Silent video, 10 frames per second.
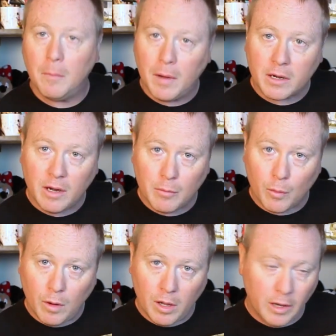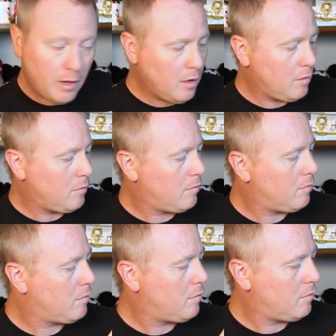Mug number 1
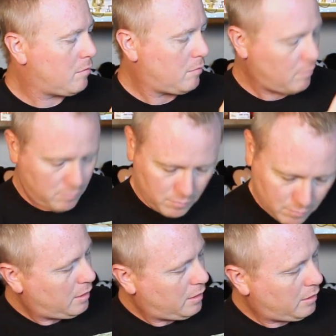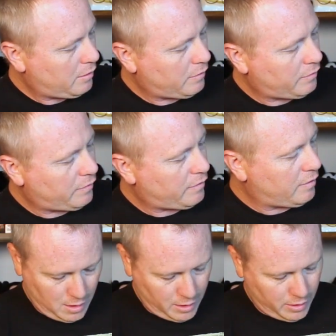is
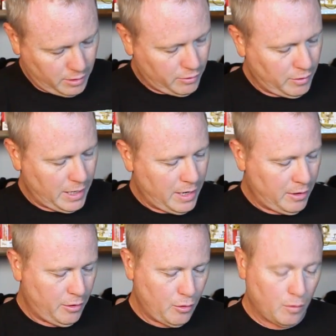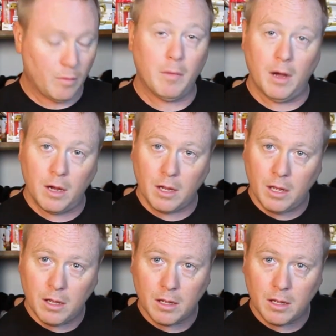another Endor mug.